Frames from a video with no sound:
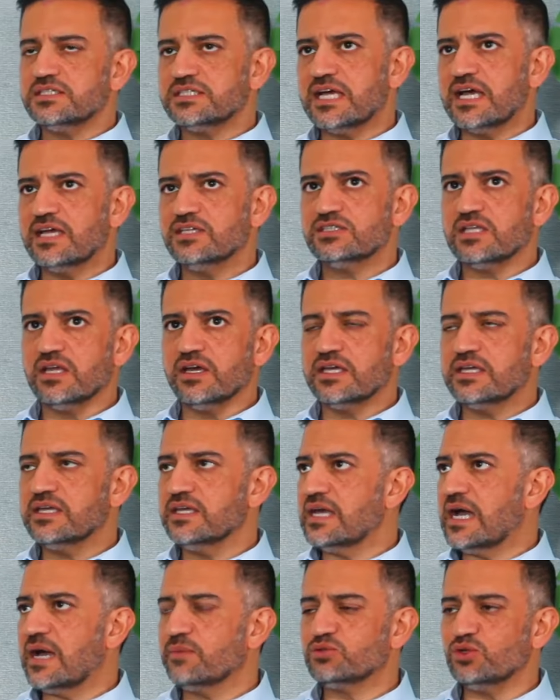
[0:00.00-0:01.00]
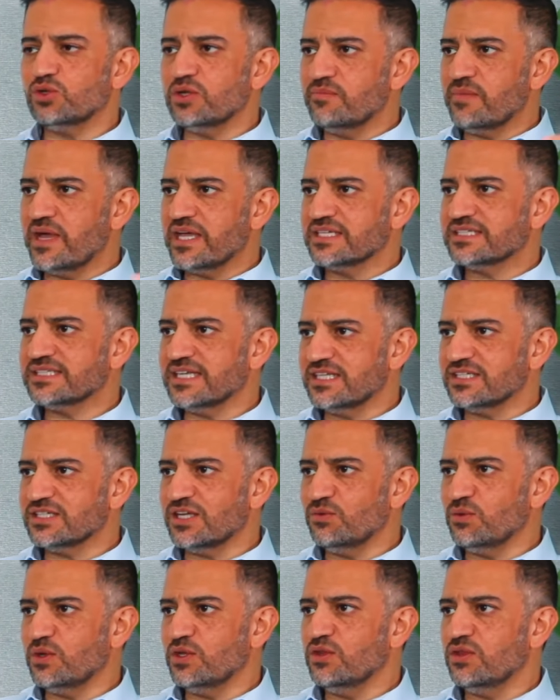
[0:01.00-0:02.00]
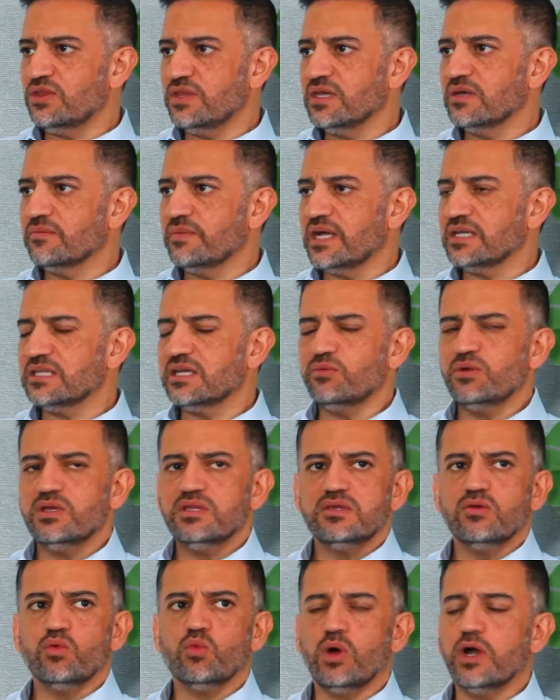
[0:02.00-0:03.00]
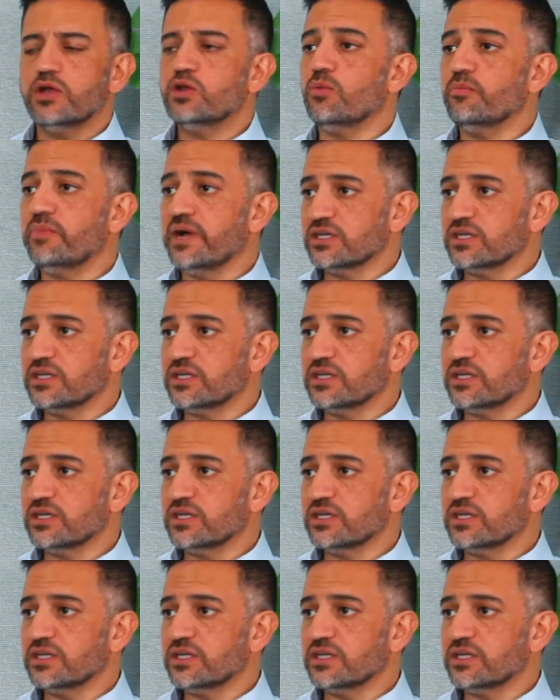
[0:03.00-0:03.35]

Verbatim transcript: sounds like it absolutely makes sense and when you think about that way you think why don't